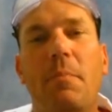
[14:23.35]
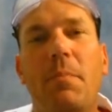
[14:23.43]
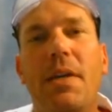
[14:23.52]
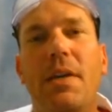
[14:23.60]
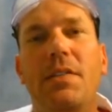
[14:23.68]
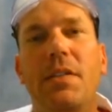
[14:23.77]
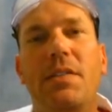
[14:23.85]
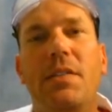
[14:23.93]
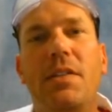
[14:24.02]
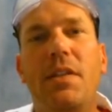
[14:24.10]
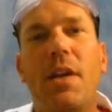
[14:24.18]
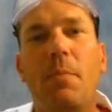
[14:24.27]
because this
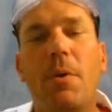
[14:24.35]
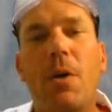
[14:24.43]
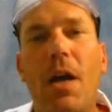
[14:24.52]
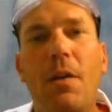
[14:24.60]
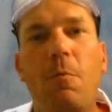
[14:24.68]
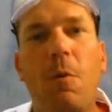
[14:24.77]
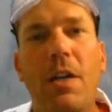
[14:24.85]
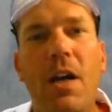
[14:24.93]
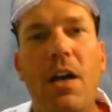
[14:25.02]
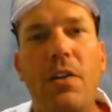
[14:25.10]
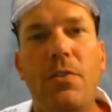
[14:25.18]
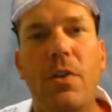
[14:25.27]
is a number out of
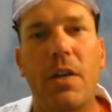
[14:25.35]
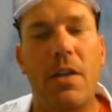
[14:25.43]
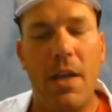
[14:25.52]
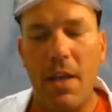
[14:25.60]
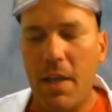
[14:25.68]
100.